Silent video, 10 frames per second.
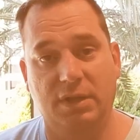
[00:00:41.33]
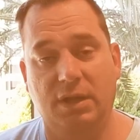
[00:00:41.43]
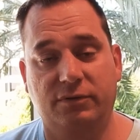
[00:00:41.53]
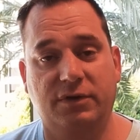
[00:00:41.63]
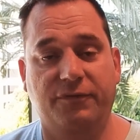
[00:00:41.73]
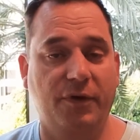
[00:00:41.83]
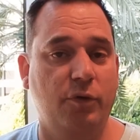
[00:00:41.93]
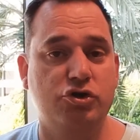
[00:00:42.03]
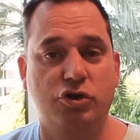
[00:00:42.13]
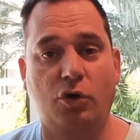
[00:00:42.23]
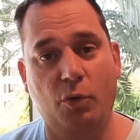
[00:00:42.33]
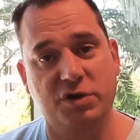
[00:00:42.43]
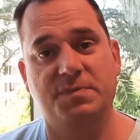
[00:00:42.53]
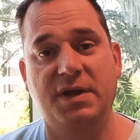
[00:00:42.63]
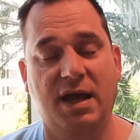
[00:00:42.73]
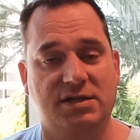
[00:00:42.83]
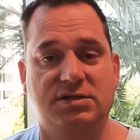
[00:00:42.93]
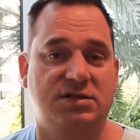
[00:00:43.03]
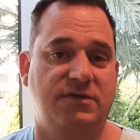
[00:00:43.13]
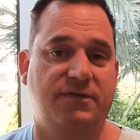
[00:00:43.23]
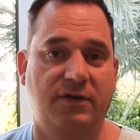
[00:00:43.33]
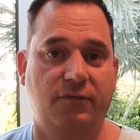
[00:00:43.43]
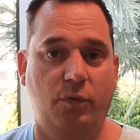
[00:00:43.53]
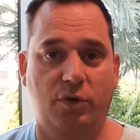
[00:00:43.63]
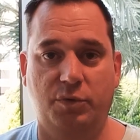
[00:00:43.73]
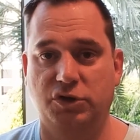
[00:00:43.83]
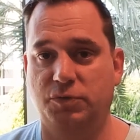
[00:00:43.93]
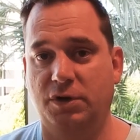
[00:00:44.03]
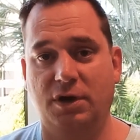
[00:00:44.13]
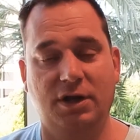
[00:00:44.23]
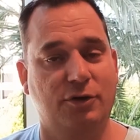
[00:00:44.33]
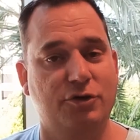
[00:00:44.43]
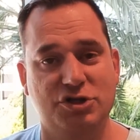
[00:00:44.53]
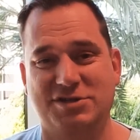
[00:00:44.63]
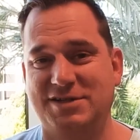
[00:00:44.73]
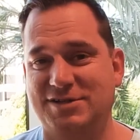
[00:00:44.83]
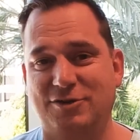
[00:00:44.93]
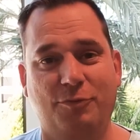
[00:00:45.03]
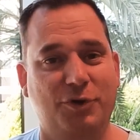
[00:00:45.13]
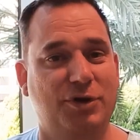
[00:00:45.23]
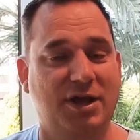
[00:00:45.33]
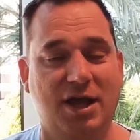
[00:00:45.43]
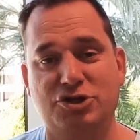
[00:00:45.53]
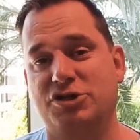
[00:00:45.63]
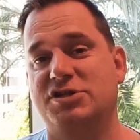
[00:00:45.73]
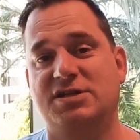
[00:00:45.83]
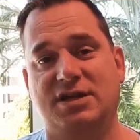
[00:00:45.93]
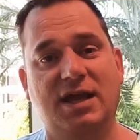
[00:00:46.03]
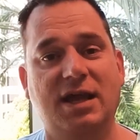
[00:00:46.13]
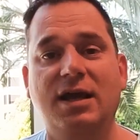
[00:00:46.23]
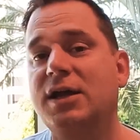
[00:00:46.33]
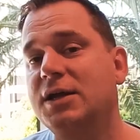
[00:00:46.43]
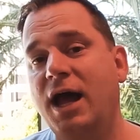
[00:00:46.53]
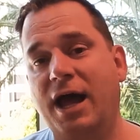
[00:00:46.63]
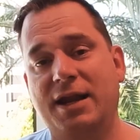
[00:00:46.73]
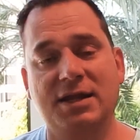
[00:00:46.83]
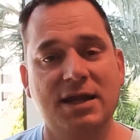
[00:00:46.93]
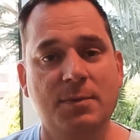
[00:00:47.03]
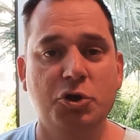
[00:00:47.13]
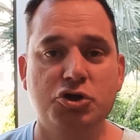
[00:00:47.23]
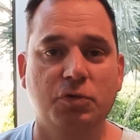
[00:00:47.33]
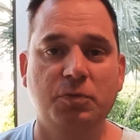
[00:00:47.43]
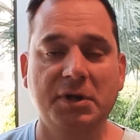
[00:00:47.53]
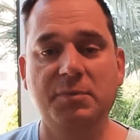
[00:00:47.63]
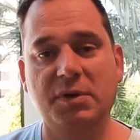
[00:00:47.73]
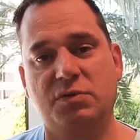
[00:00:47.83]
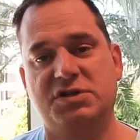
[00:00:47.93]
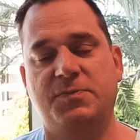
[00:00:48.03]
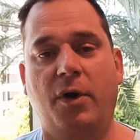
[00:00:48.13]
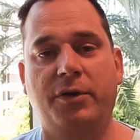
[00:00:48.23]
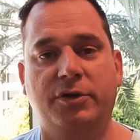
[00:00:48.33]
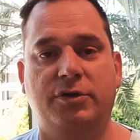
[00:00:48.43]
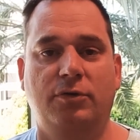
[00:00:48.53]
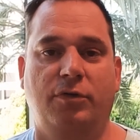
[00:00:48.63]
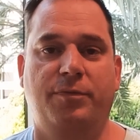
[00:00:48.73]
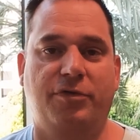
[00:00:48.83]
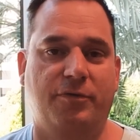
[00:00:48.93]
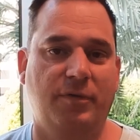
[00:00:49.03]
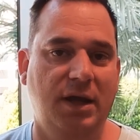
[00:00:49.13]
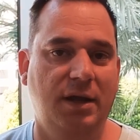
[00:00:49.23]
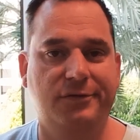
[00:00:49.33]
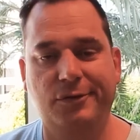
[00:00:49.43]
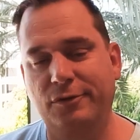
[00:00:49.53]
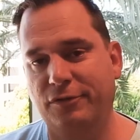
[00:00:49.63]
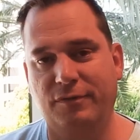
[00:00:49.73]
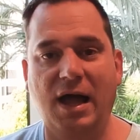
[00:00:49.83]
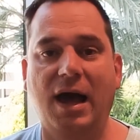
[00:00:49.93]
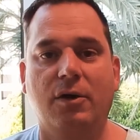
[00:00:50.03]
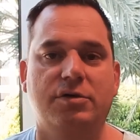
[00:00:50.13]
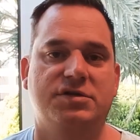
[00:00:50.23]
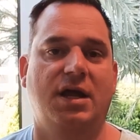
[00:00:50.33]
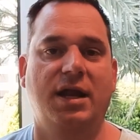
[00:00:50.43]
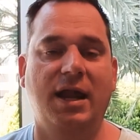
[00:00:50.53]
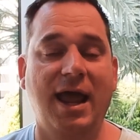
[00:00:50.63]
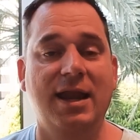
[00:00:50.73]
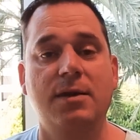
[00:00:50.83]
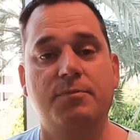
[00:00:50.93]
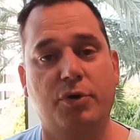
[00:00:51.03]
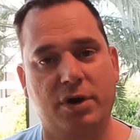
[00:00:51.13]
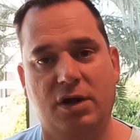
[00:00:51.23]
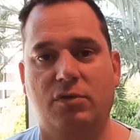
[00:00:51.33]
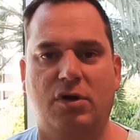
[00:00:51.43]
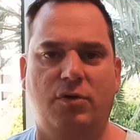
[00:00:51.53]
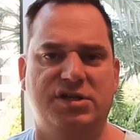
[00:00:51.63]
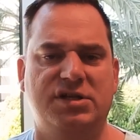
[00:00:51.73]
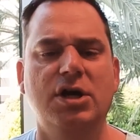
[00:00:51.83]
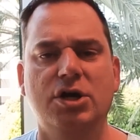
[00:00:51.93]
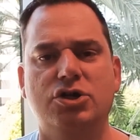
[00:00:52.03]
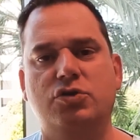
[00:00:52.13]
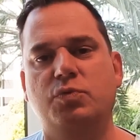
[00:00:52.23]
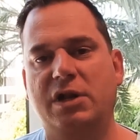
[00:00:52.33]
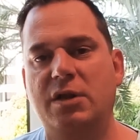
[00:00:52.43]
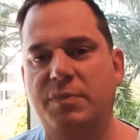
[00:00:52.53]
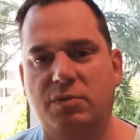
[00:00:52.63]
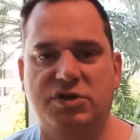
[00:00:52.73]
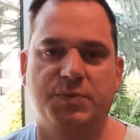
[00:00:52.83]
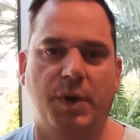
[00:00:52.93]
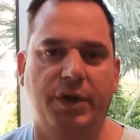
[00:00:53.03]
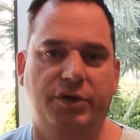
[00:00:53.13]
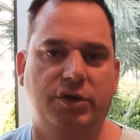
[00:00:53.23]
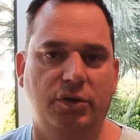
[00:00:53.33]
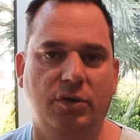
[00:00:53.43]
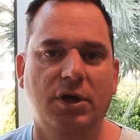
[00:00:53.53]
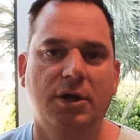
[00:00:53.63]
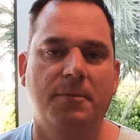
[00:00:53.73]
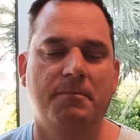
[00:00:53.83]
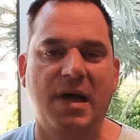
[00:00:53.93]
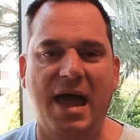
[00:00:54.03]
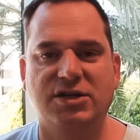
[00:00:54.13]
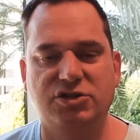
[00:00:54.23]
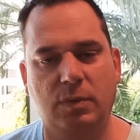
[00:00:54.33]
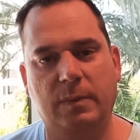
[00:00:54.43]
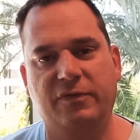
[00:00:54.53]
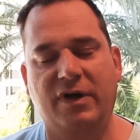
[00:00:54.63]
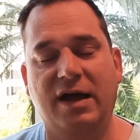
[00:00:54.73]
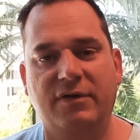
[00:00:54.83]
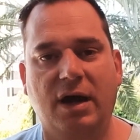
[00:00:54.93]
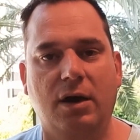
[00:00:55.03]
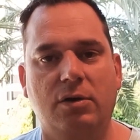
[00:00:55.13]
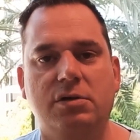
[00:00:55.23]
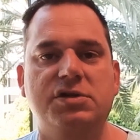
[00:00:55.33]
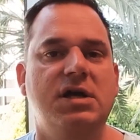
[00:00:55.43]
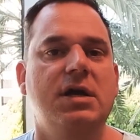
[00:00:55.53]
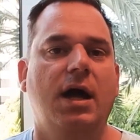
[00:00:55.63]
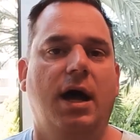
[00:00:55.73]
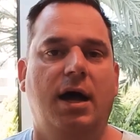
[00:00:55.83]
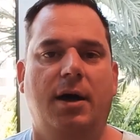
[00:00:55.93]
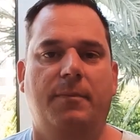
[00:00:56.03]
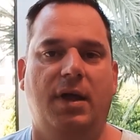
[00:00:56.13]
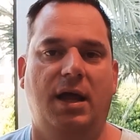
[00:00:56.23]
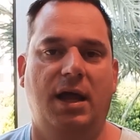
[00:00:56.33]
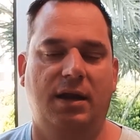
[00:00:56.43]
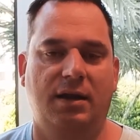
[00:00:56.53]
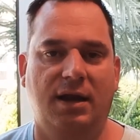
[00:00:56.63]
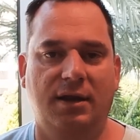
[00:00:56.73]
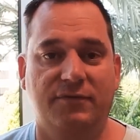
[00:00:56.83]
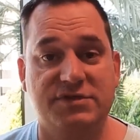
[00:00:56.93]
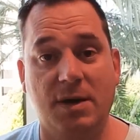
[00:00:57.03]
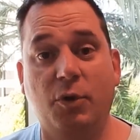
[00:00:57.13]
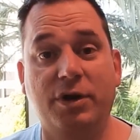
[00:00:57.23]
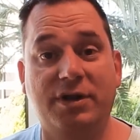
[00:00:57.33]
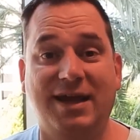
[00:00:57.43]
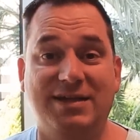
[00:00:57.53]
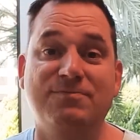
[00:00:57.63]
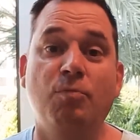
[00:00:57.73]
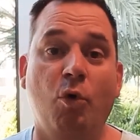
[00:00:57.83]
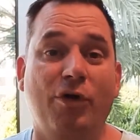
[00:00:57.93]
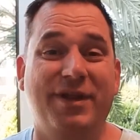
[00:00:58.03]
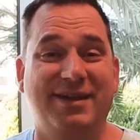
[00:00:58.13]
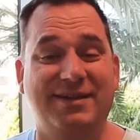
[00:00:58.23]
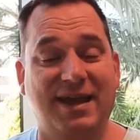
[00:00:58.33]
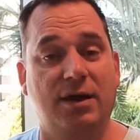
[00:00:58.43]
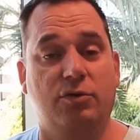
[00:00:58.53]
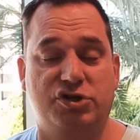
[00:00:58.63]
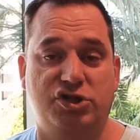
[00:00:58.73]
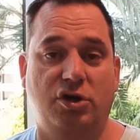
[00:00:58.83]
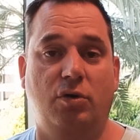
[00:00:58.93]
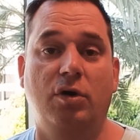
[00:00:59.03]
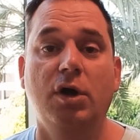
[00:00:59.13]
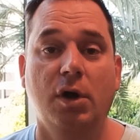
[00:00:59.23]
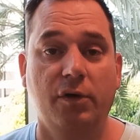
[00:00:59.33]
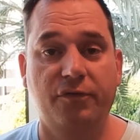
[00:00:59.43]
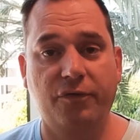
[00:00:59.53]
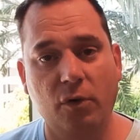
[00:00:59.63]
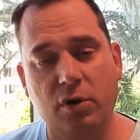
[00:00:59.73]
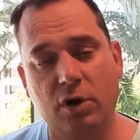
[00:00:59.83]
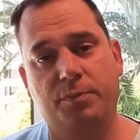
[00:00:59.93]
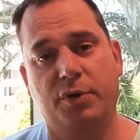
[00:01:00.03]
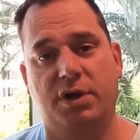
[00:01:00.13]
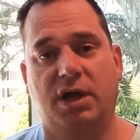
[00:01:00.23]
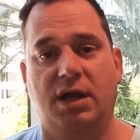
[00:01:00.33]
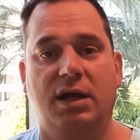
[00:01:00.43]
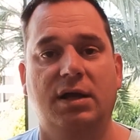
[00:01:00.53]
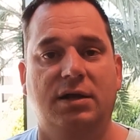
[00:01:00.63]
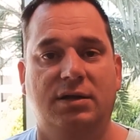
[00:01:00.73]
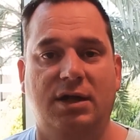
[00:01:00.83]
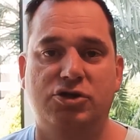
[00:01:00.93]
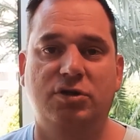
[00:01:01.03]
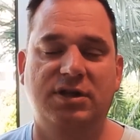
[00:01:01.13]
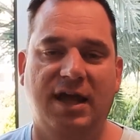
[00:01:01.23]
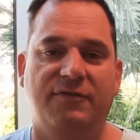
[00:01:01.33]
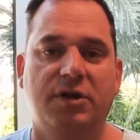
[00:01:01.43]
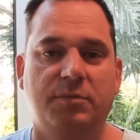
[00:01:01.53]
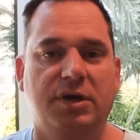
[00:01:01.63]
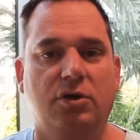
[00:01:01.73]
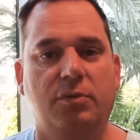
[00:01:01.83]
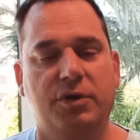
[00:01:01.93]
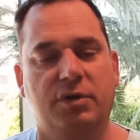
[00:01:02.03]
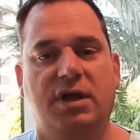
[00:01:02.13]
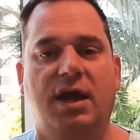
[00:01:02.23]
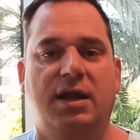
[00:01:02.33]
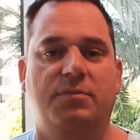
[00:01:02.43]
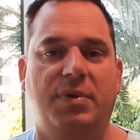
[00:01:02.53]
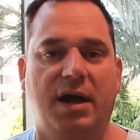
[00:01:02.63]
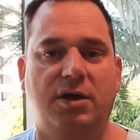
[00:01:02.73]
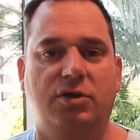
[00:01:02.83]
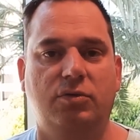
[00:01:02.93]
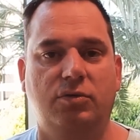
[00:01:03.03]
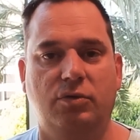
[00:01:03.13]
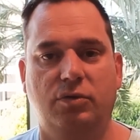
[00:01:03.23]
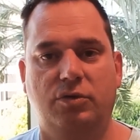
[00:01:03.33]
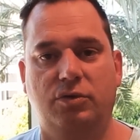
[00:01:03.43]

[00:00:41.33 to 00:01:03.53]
the phone should always be answered as a freight forwarder because we are in logistics and communication is the key. And an email should really be responded to 2 to 3 hours, and any booking request should really be responded to maximum 5 hours. And if someone takes more than a day or so for a booking, that should definitely be communicated back to